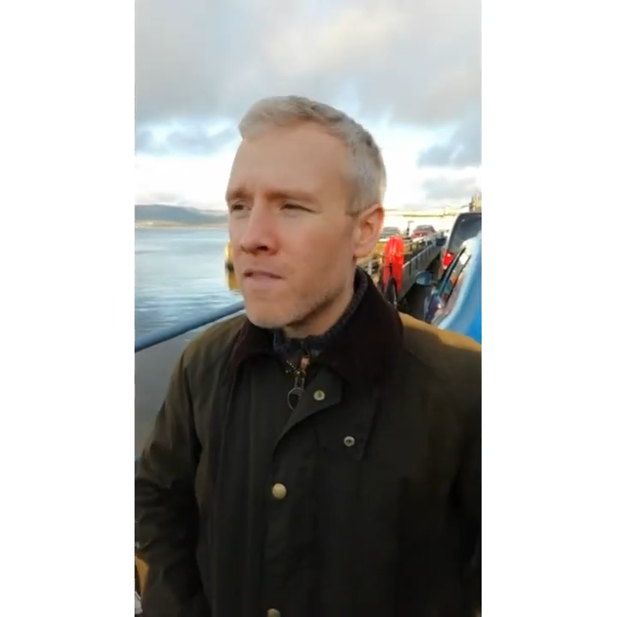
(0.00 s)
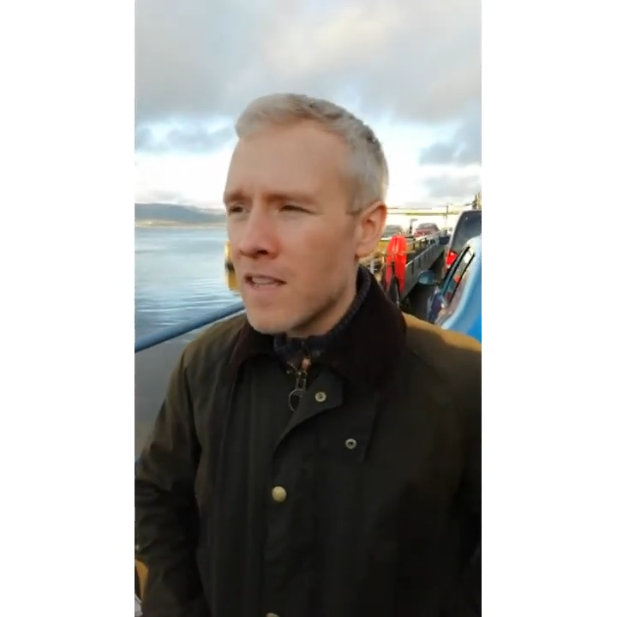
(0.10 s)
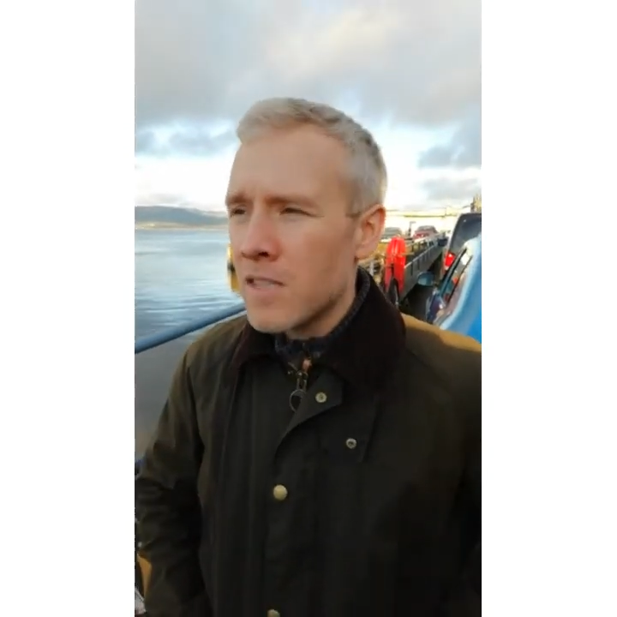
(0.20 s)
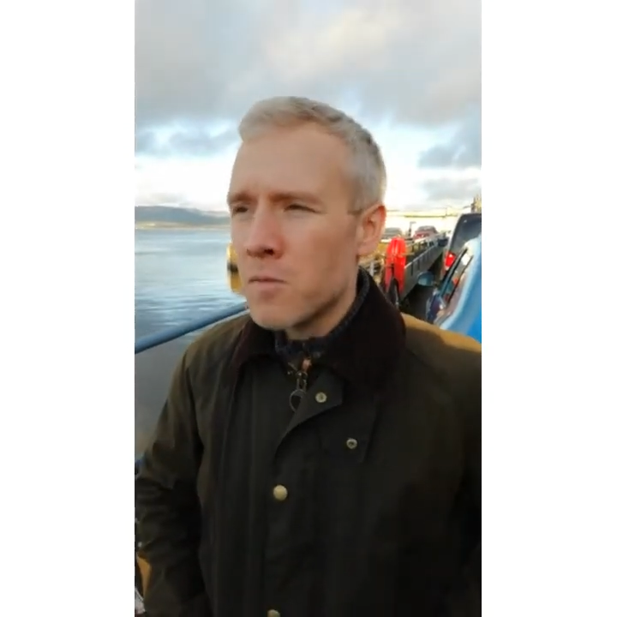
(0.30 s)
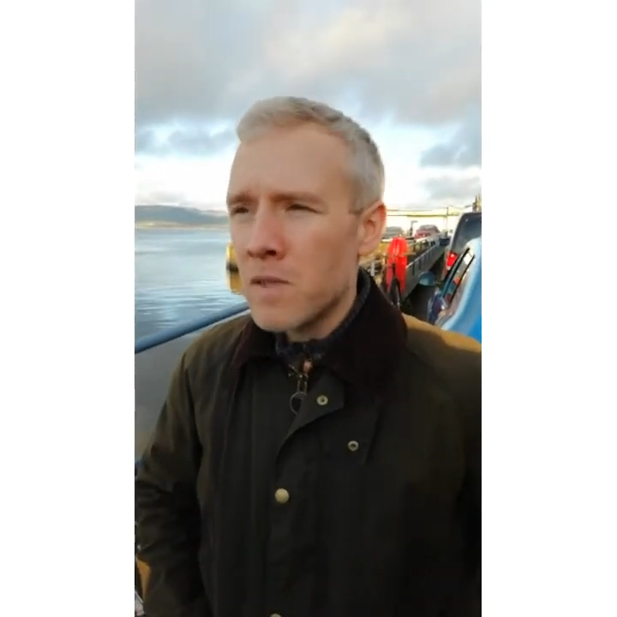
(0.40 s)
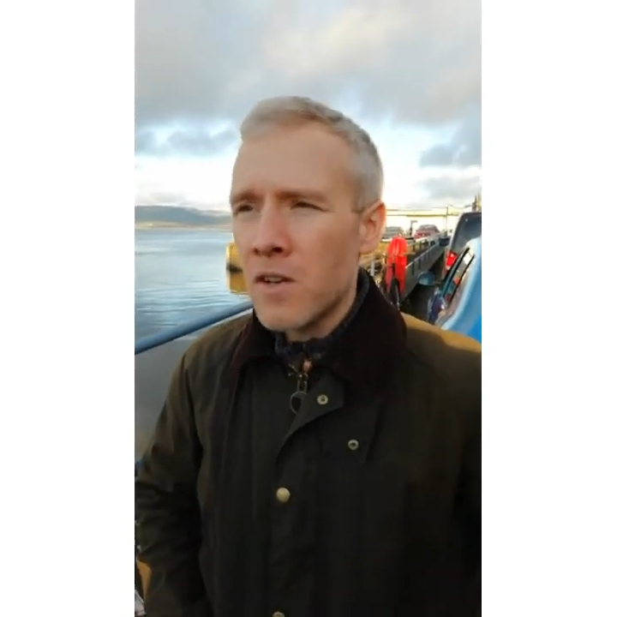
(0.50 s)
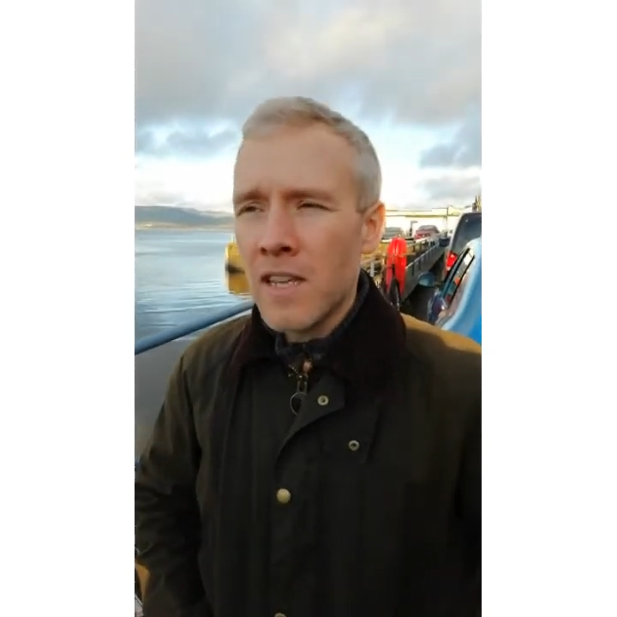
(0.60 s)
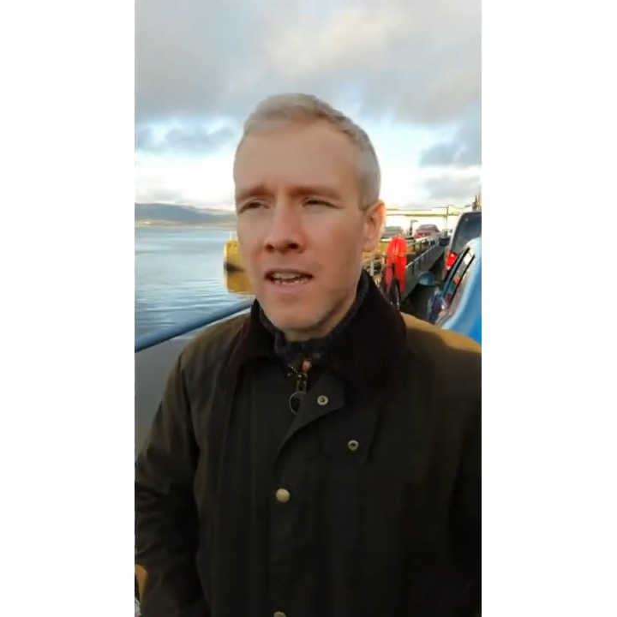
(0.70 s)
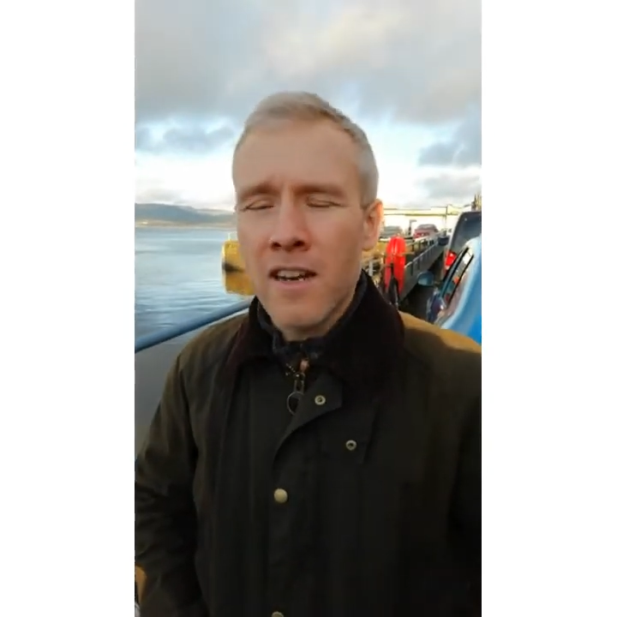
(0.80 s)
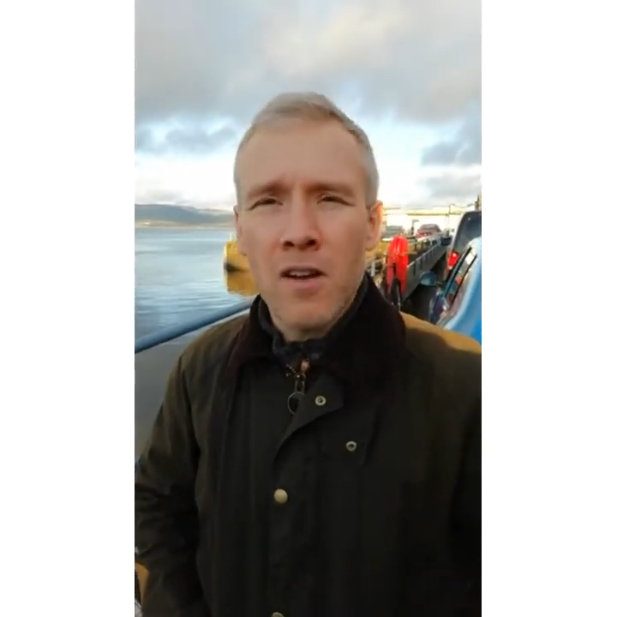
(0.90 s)
things we don't
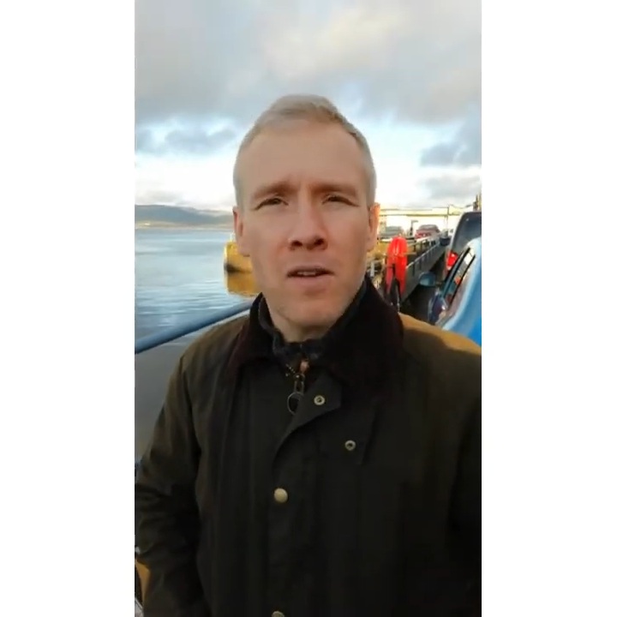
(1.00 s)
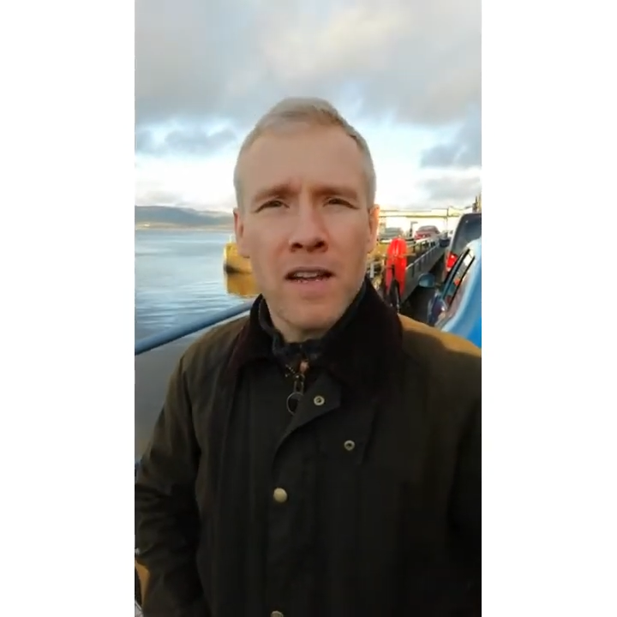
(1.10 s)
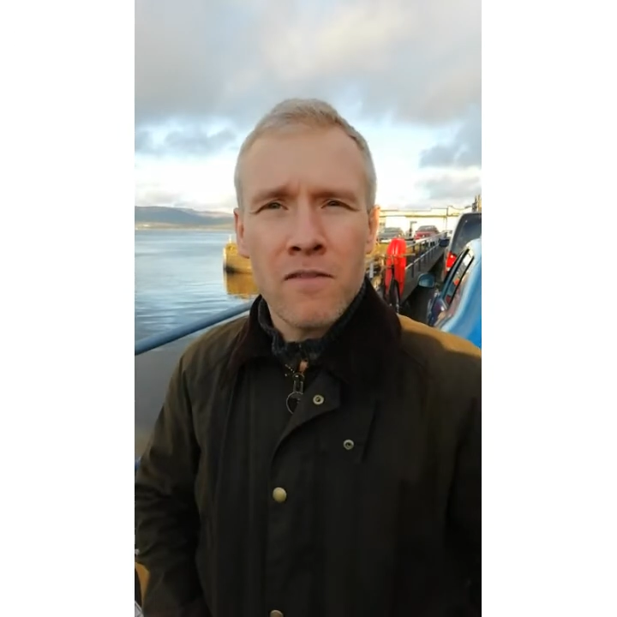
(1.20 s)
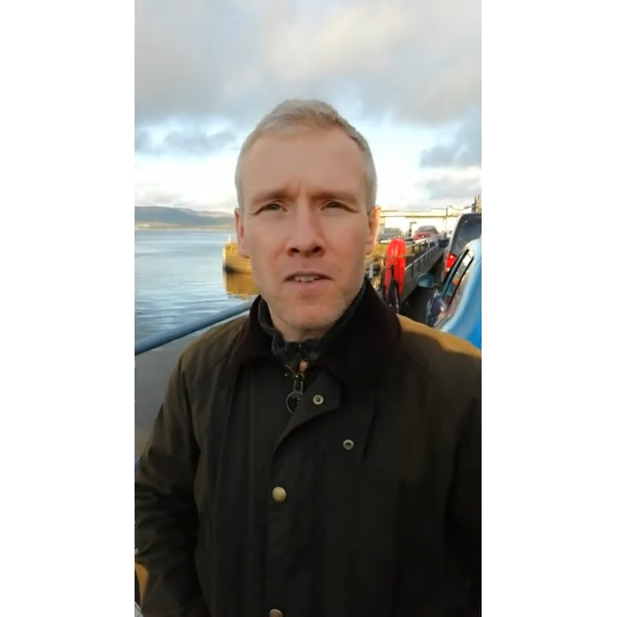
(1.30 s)
yet know, like,